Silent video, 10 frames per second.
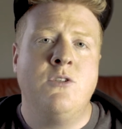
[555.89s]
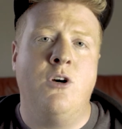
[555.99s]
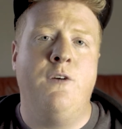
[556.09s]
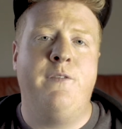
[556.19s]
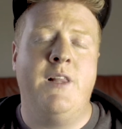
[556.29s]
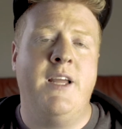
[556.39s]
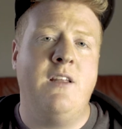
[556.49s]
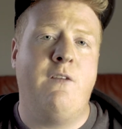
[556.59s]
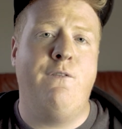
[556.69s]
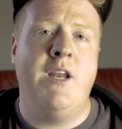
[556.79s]
So if you
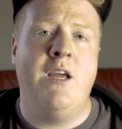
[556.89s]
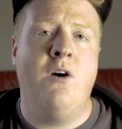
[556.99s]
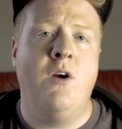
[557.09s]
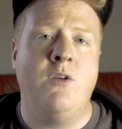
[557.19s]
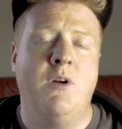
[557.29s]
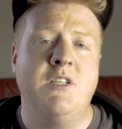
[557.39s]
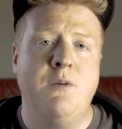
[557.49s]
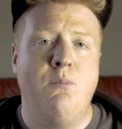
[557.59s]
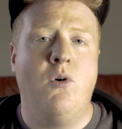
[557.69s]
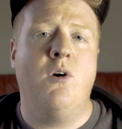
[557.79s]
like this video and you want to
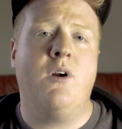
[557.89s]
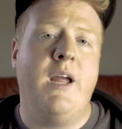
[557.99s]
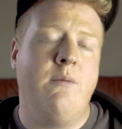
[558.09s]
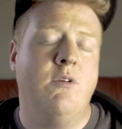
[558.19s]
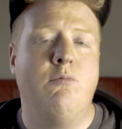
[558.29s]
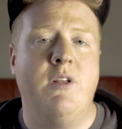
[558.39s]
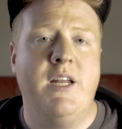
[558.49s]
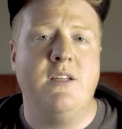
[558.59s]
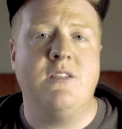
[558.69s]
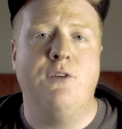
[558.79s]
see more camera
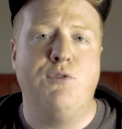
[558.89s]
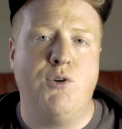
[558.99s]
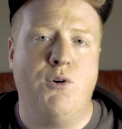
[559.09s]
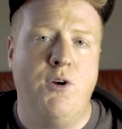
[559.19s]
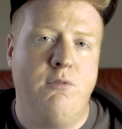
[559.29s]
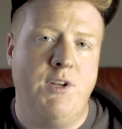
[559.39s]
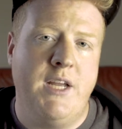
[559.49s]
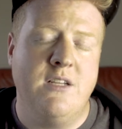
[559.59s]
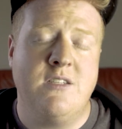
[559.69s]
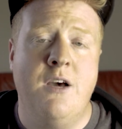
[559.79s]
related stuff, tutorial
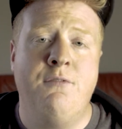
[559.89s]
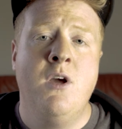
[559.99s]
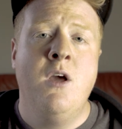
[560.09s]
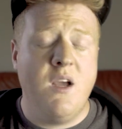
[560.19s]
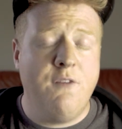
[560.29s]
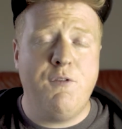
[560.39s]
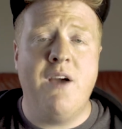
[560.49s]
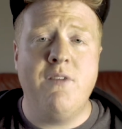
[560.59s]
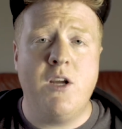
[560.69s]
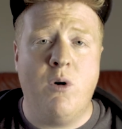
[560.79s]
related stuff, and if you
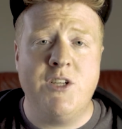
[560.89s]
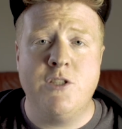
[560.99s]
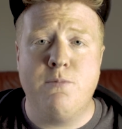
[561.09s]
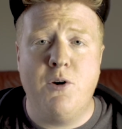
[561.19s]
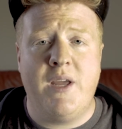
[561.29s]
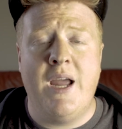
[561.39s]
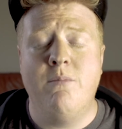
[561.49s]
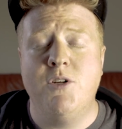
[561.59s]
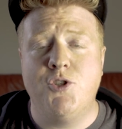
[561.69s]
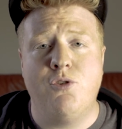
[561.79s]
have any questions about
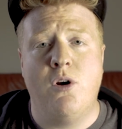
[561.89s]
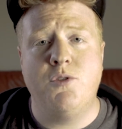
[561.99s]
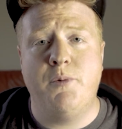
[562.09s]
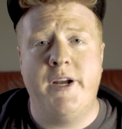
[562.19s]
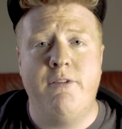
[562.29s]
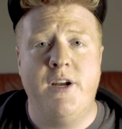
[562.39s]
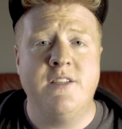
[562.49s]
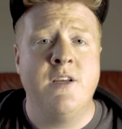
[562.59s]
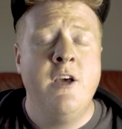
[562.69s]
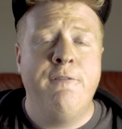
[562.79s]
cameras, drones, whatever it
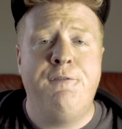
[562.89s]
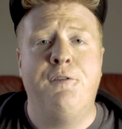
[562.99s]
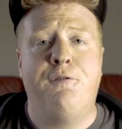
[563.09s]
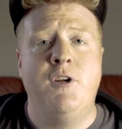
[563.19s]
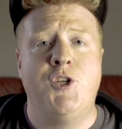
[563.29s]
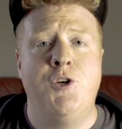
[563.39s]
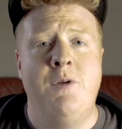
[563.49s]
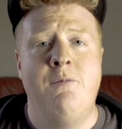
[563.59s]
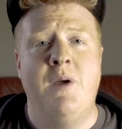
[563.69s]
is, feel free to shoot me a